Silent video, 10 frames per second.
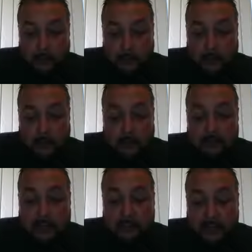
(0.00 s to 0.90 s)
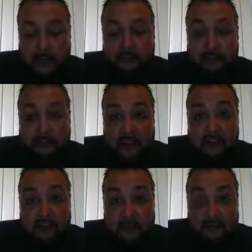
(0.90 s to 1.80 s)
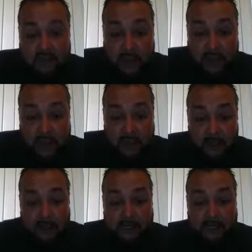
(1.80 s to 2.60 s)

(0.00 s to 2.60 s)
right, that Jesus is the Messiah,